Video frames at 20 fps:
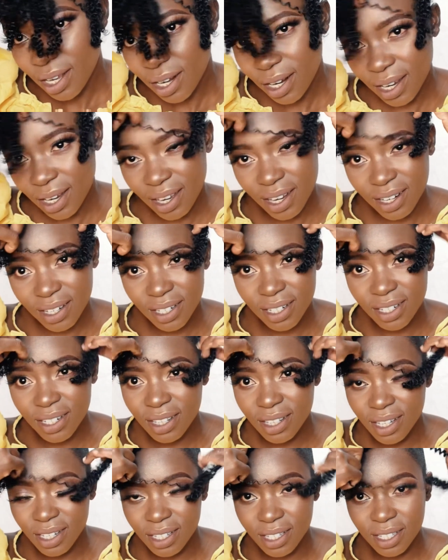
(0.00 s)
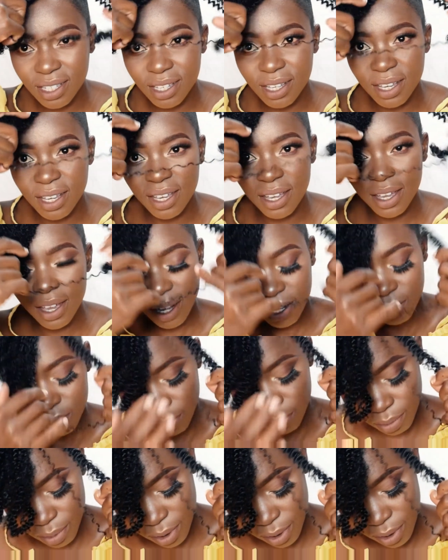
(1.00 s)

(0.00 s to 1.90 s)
Like I need this here to be,